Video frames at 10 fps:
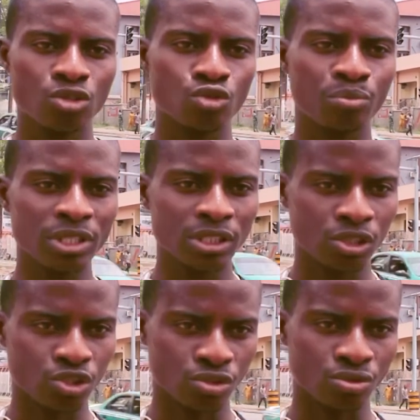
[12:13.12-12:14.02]
it will bring
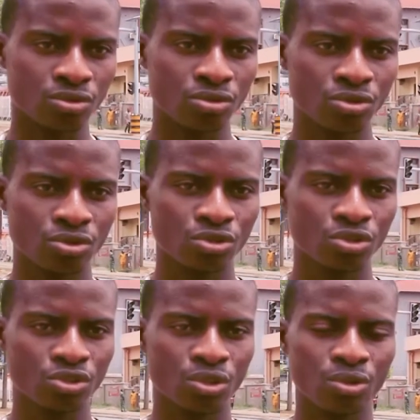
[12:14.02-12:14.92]
issue.
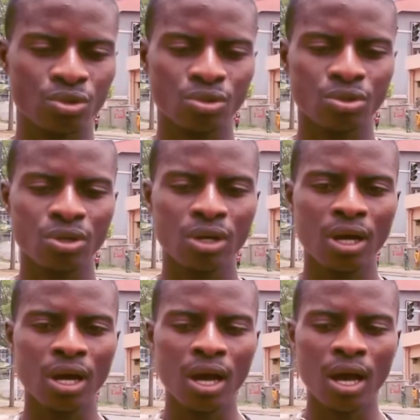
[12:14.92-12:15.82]
So
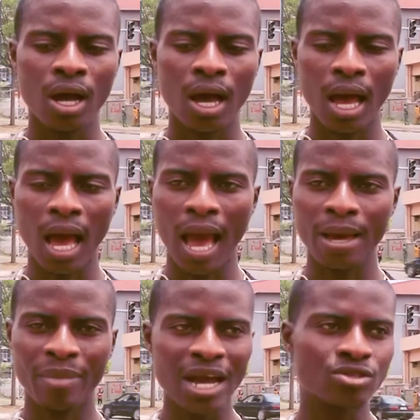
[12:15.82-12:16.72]

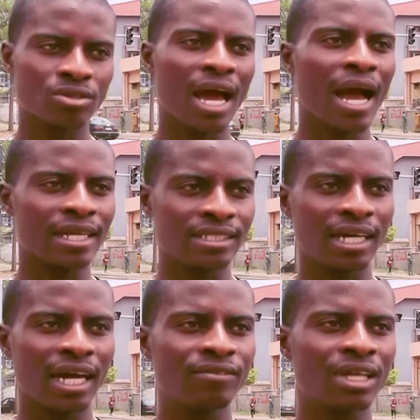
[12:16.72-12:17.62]
I buy to that
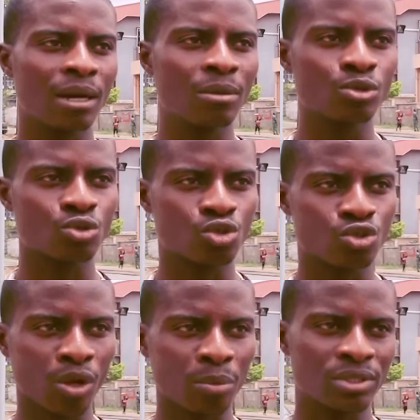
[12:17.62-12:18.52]
idea if they can be able to
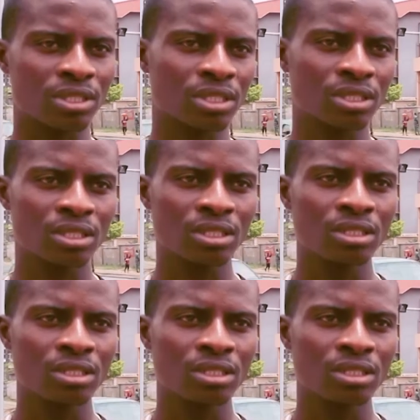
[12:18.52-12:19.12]
stop it.